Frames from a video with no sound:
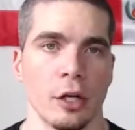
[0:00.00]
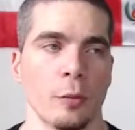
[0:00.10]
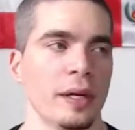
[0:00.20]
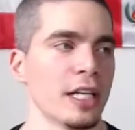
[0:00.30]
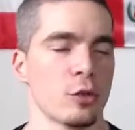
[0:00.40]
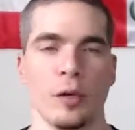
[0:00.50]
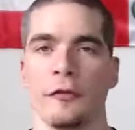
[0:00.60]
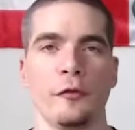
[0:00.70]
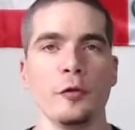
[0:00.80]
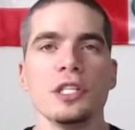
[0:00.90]
because
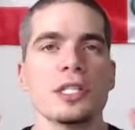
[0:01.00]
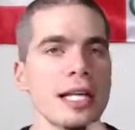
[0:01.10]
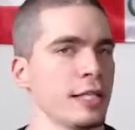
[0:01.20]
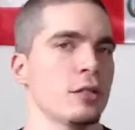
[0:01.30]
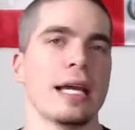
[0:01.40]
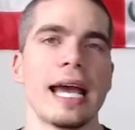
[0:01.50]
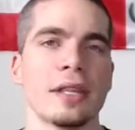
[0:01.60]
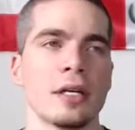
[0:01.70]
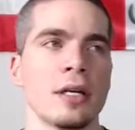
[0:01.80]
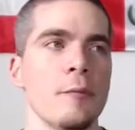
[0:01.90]
if we stay
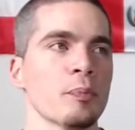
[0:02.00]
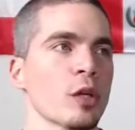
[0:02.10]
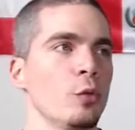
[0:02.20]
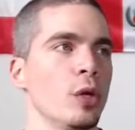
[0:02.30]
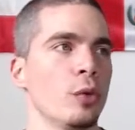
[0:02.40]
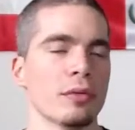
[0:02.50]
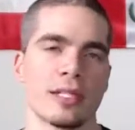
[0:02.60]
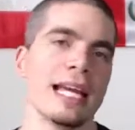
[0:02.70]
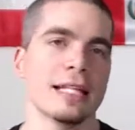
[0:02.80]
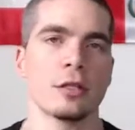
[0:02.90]
together, we will
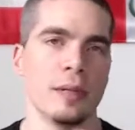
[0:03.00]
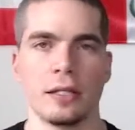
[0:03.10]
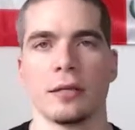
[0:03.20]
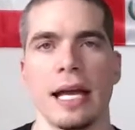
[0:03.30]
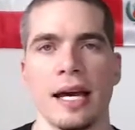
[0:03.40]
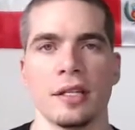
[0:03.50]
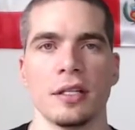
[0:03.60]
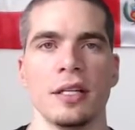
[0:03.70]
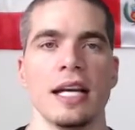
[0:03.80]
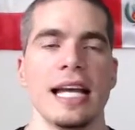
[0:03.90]
tend to be
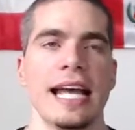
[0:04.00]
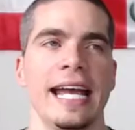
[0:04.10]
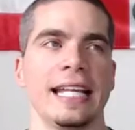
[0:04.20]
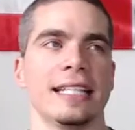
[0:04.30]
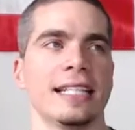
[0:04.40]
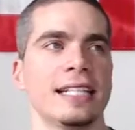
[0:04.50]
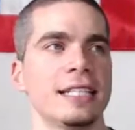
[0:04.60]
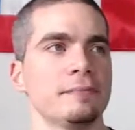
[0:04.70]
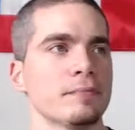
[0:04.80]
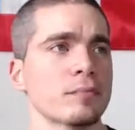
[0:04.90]
together, and
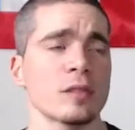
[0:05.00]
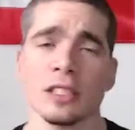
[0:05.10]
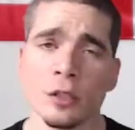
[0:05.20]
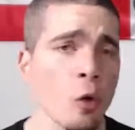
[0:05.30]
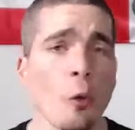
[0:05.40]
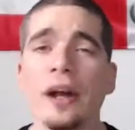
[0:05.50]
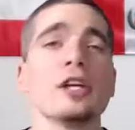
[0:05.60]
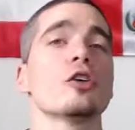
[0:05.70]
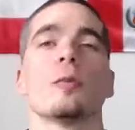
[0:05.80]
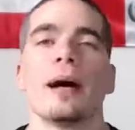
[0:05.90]
when
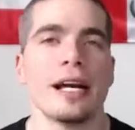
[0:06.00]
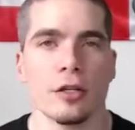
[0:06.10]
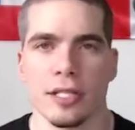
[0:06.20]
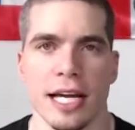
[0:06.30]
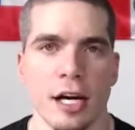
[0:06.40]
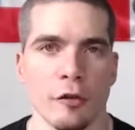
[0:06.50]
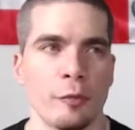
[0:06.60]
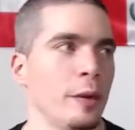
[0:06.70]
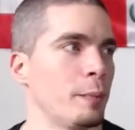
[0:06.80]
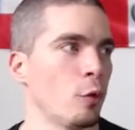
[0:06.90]
you're by
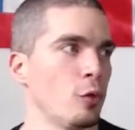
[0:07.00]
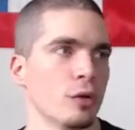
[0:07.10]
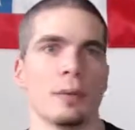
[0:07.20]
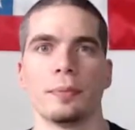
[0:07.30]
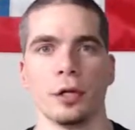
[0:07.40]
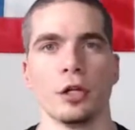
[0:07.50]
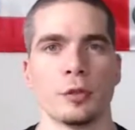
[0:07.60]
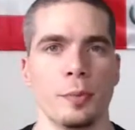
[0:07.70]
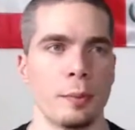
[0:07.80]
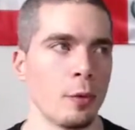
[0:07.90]
yourself, people will
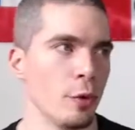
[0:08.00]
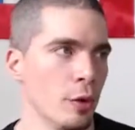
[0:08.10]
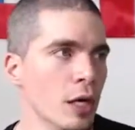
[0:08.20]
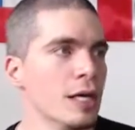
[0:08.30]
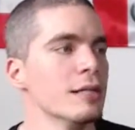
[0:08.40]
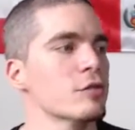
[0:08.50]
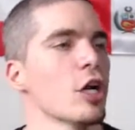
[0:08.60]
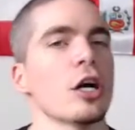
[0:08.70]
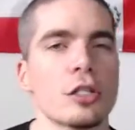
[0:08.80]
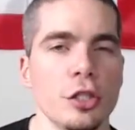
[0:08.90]
approach, people will
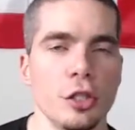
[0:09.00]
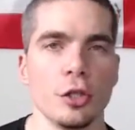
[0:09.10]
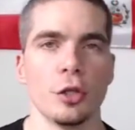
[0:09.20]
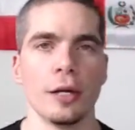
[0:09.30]
talk to you,